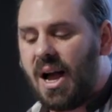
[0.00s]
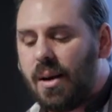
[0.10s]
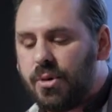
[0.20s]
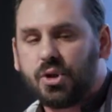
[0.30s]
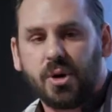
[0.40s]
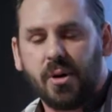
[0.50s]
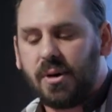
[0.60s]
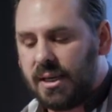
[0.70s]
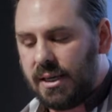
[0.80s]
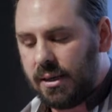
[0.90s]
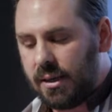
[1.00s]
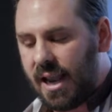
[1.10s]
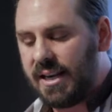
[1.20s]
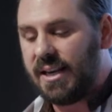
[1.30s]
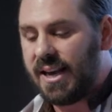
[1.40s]
arbitrarily
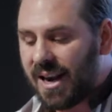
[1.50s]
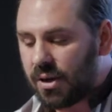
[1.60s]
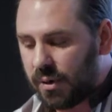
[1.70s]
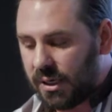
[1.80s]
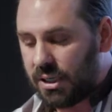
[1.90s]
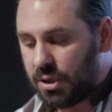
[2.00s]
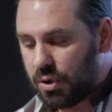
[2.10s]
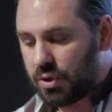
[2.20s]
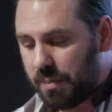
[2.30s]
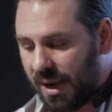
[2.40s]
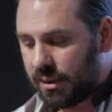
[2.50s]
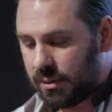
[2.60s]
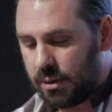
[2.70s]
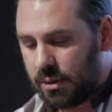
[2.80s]
and inadequately used, but,